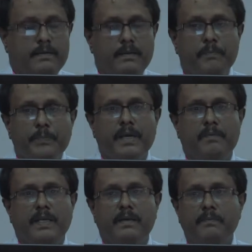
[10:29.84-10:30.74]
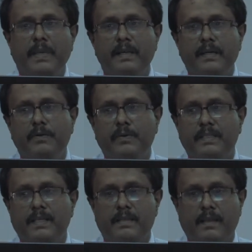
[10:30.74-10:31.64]
impairment mainly due to
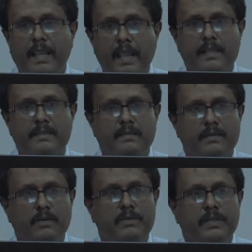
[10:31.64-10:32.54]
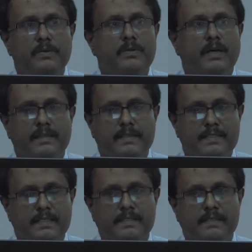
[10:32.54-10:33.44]
their age, not due to other
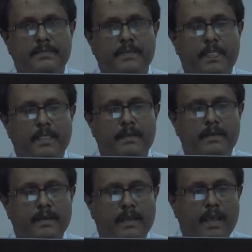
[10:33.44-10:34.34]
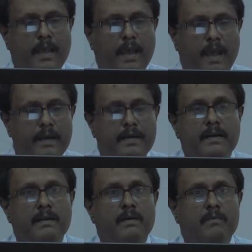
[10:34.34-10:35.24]
disease. And
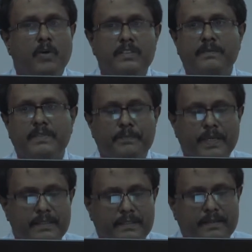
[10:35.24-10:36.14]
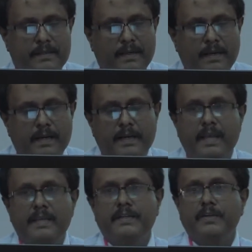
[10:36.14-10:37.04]
most of the patients
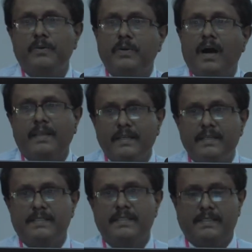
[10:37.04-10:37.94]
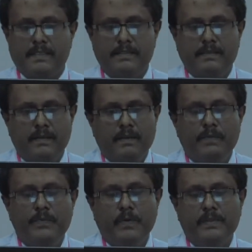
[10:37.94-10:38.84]
died due to other diseases
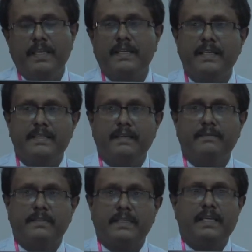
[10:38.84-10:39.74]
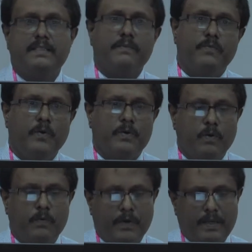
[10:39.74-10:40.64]
before they reaching stage 4
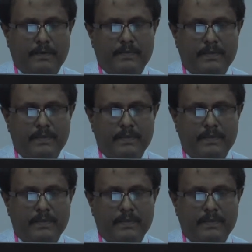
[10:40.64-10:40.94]
or 5.